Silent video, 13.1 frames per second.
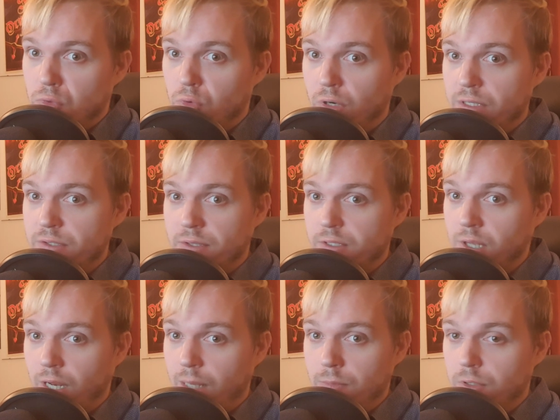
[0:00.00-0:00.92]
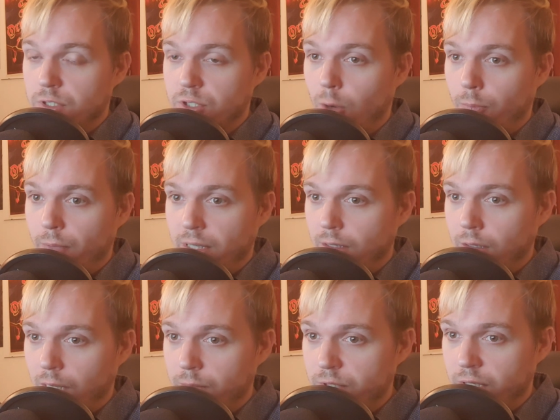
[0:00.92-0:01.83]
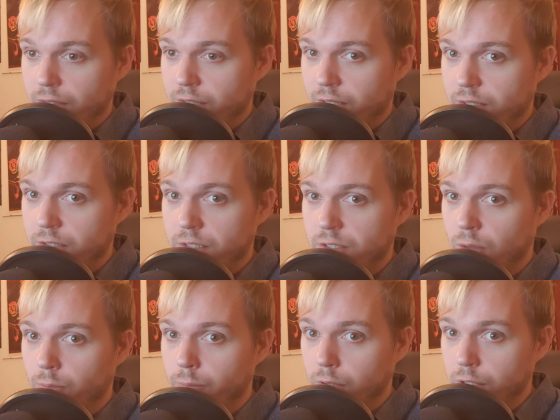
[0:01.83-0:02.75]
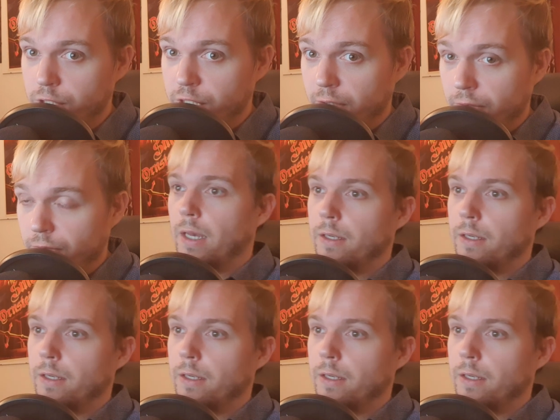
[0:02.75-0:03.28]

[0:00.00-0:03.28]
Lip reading: Release this claim. Stop making claims against us. This is all bullshit.